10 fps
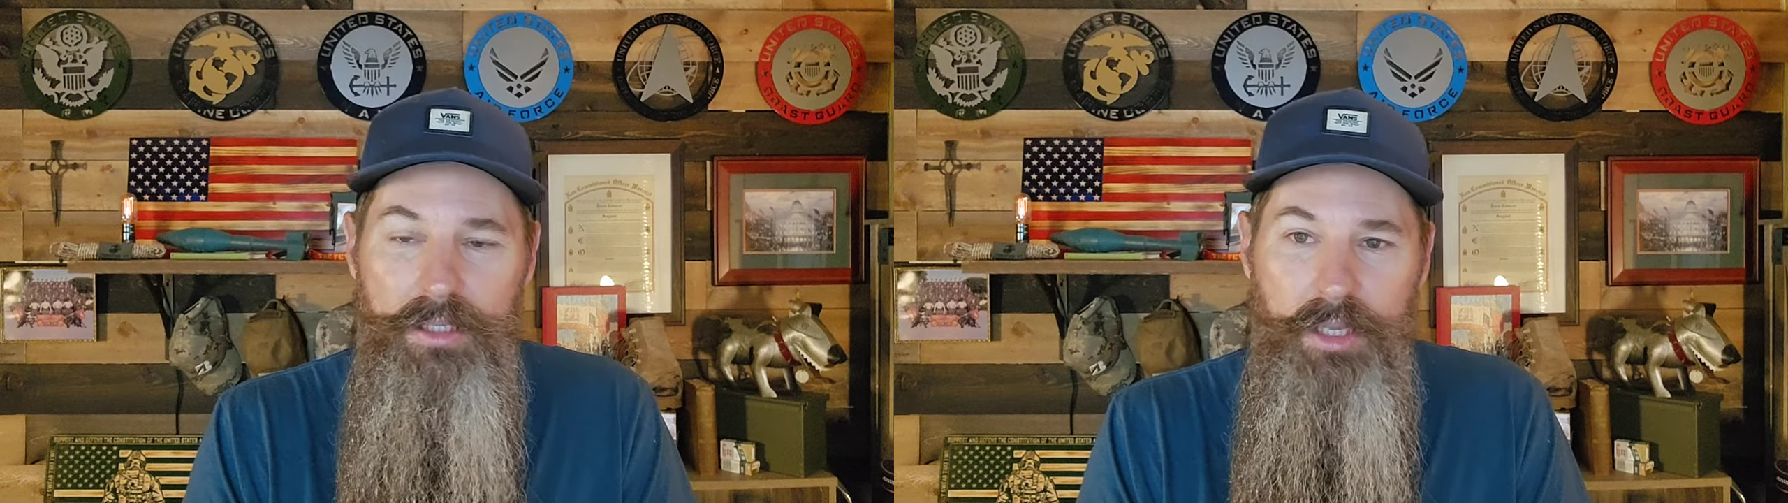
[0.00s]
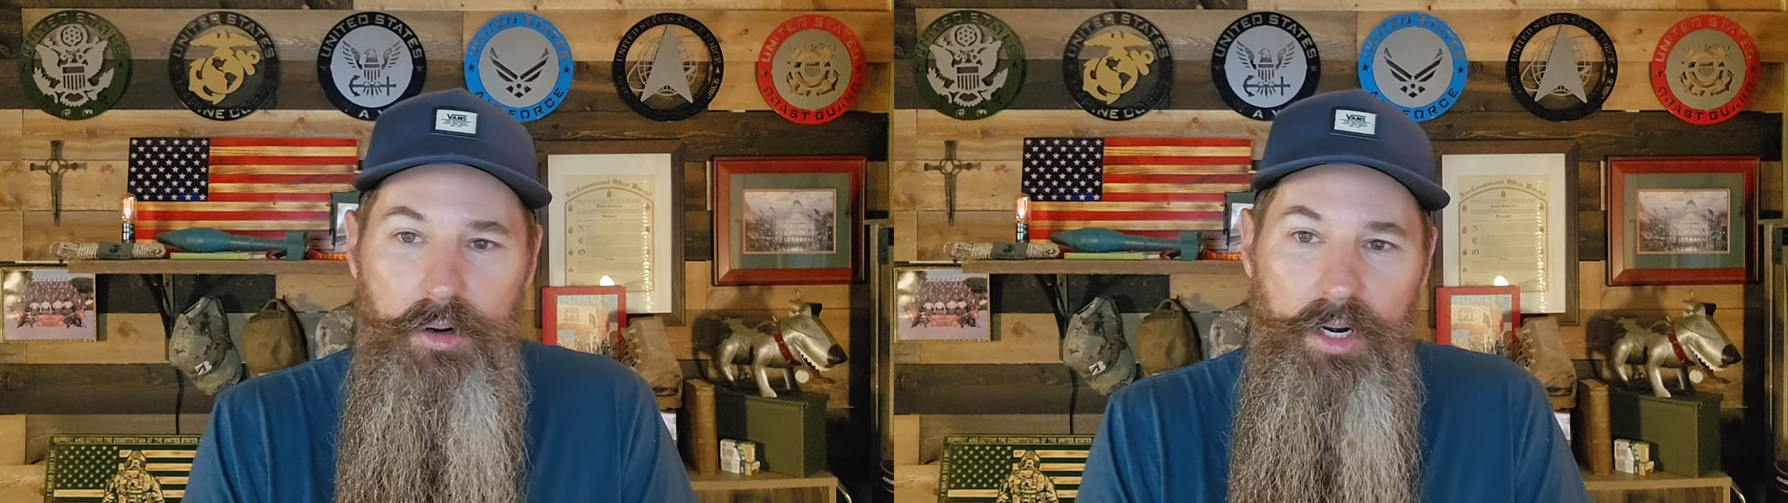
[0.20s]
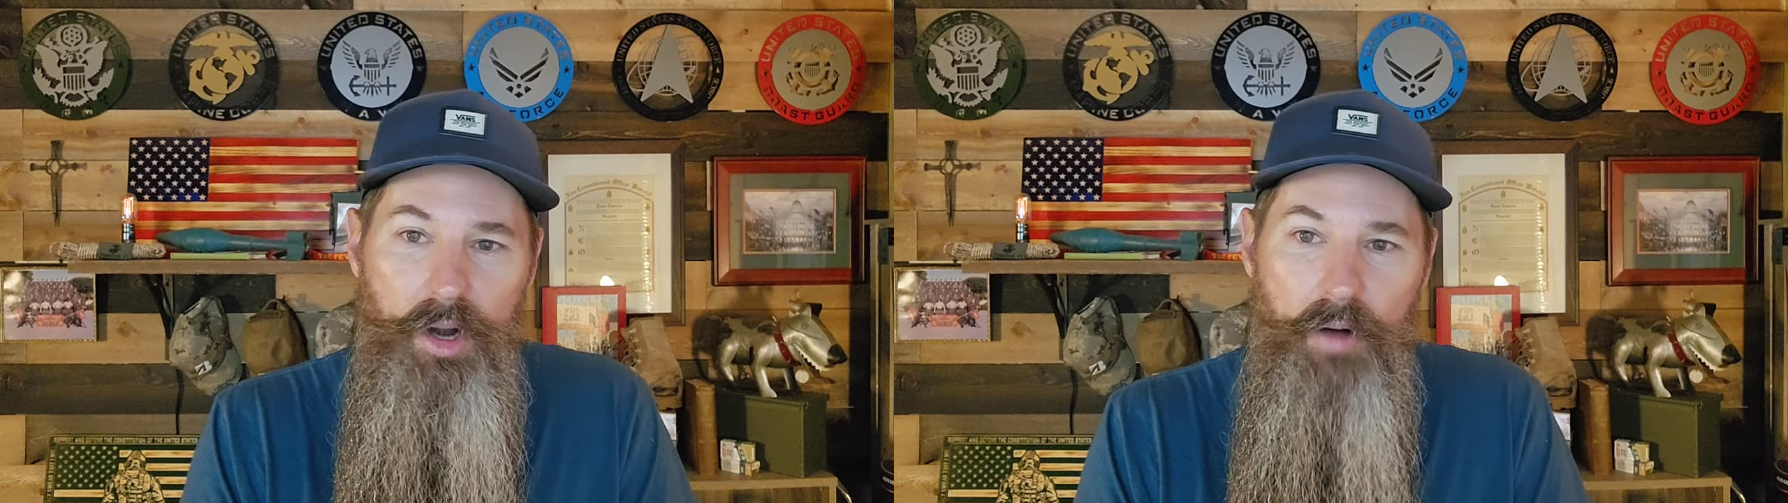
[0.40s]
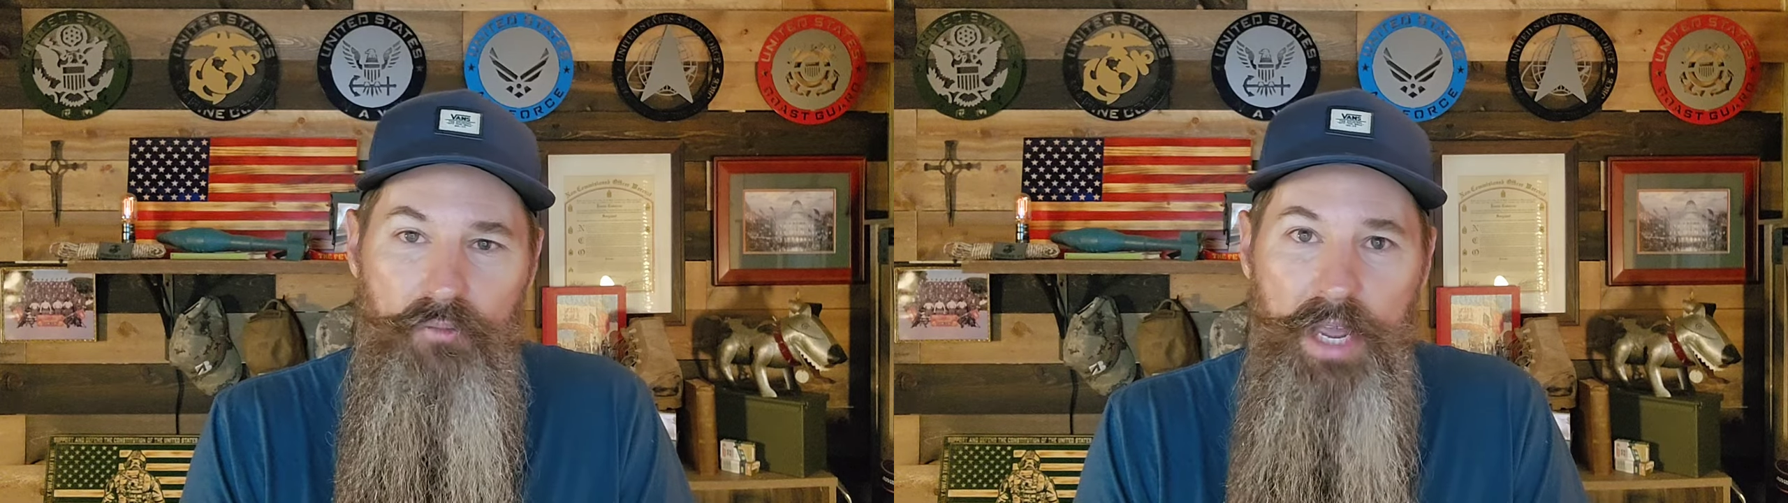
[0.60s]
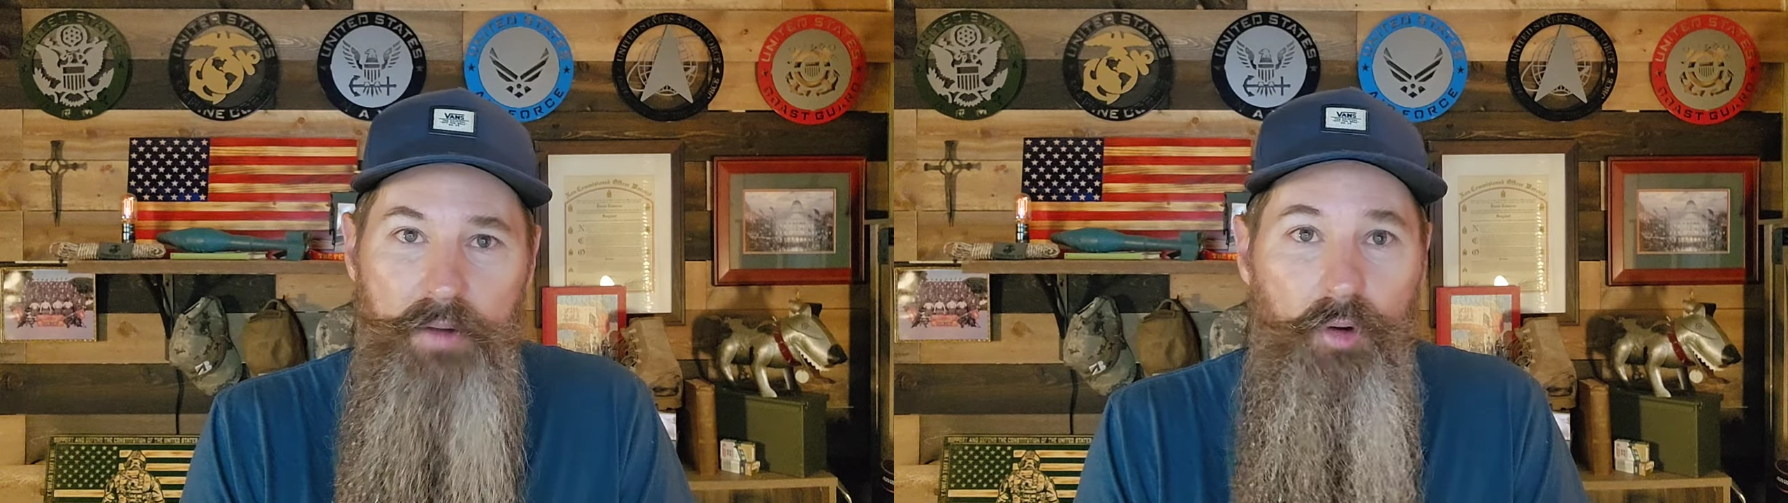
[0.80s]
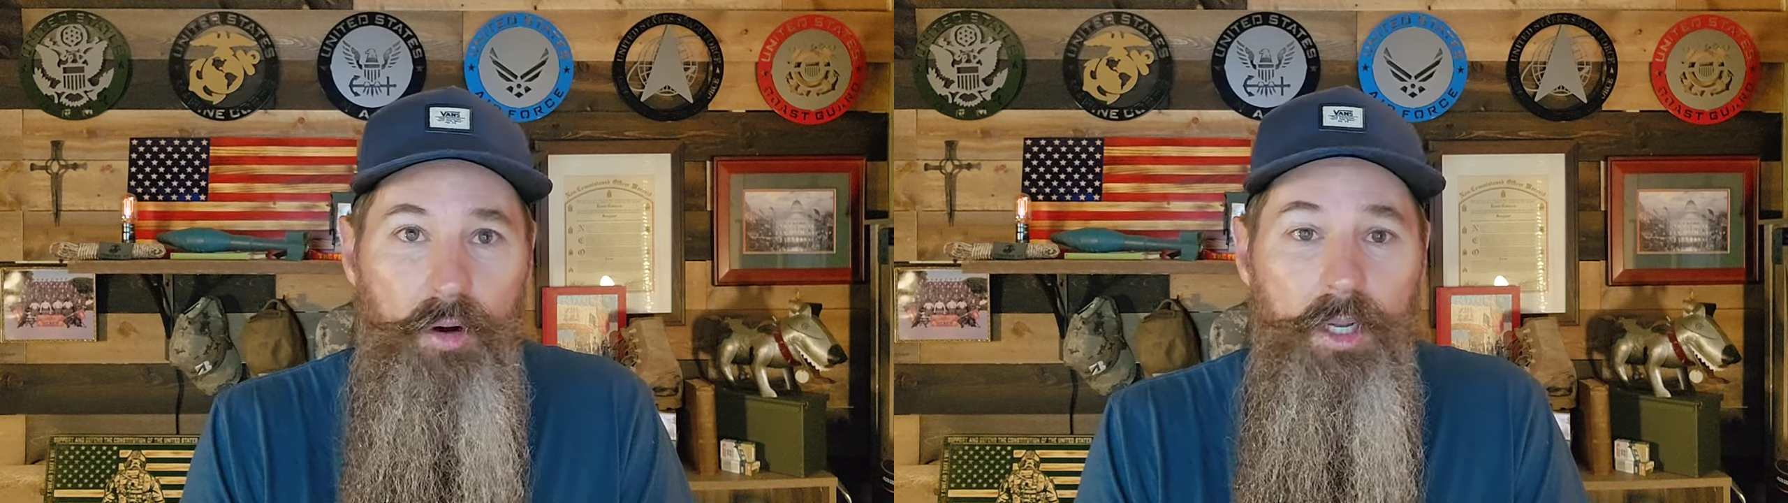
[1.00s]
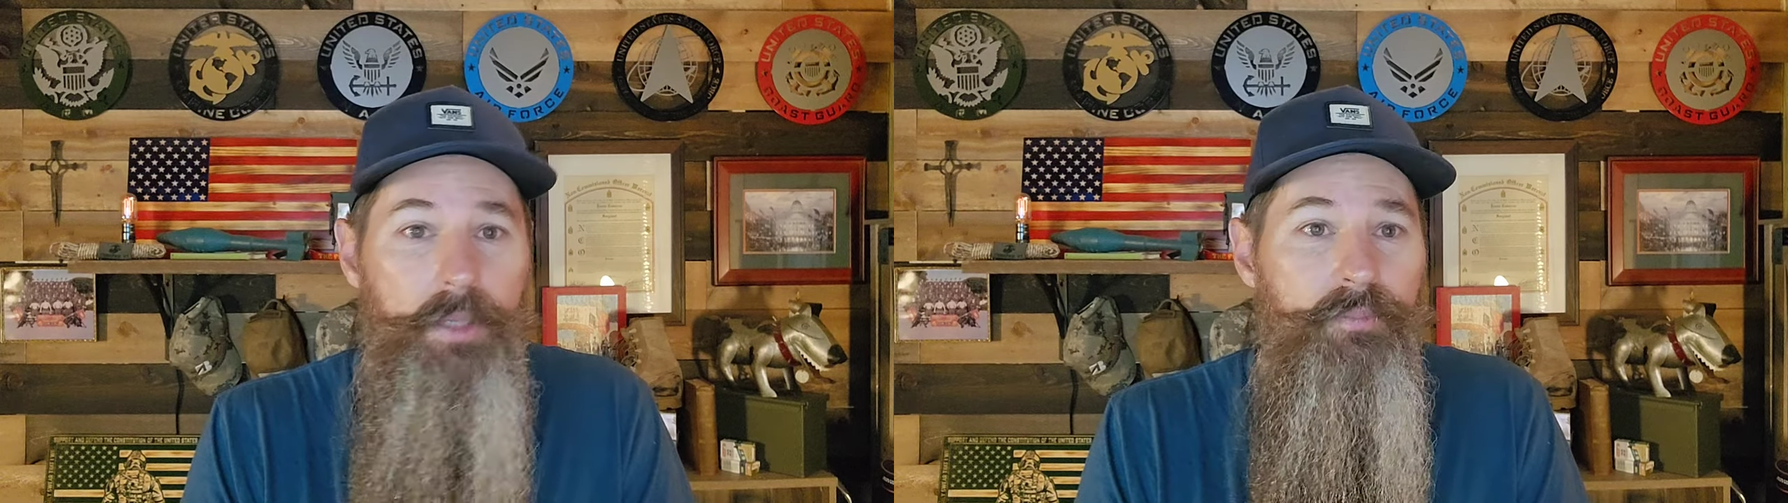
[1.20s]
that are in our favor.